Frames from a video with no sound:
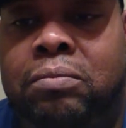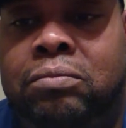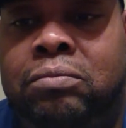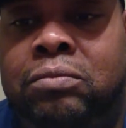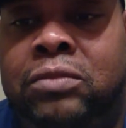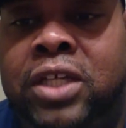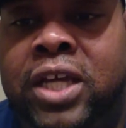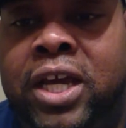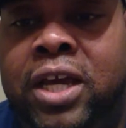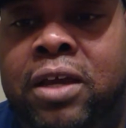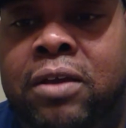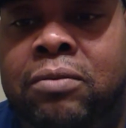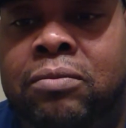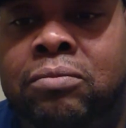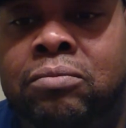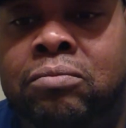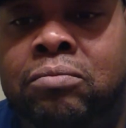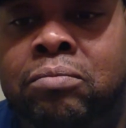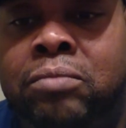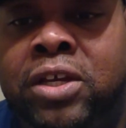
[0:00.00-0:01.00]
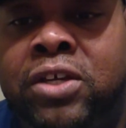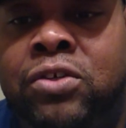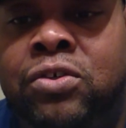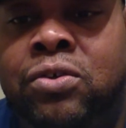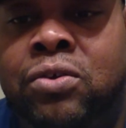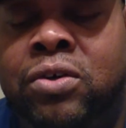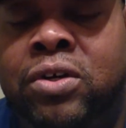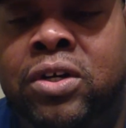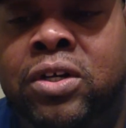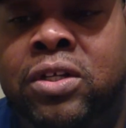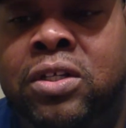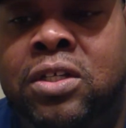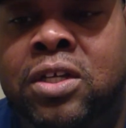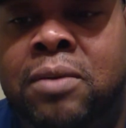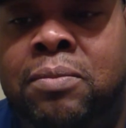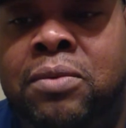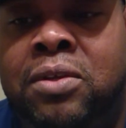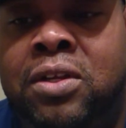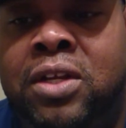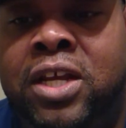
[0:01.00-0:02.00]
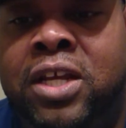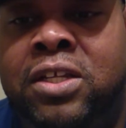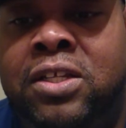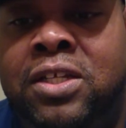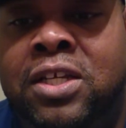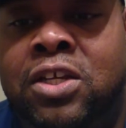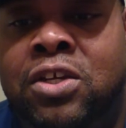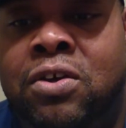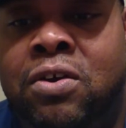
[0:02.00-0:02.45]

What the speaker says: yeah, make sure there's something that's in